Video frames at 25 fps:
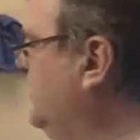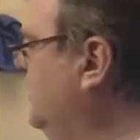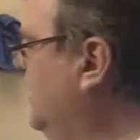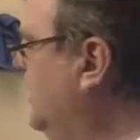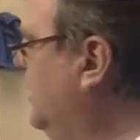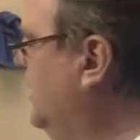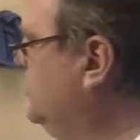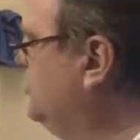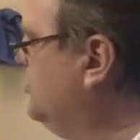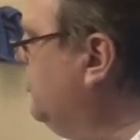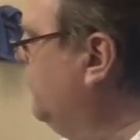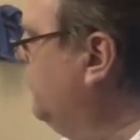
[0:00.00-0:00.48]

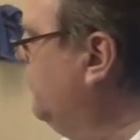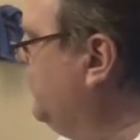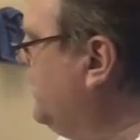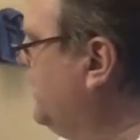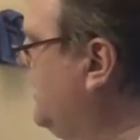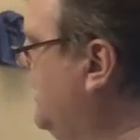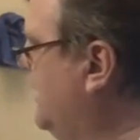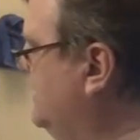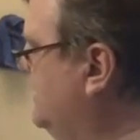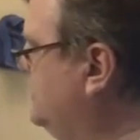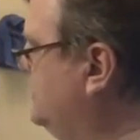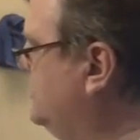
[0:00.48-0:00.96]
So for
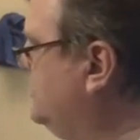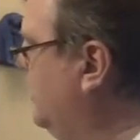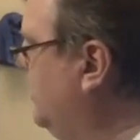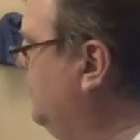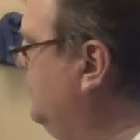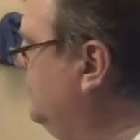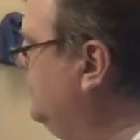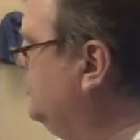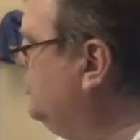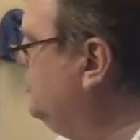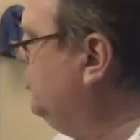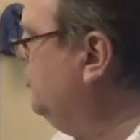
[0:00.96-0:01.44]
case statements,
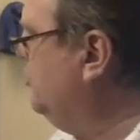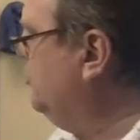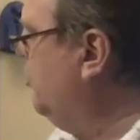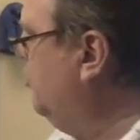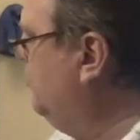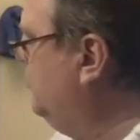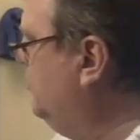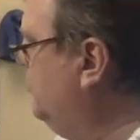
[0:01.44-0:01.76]
you almost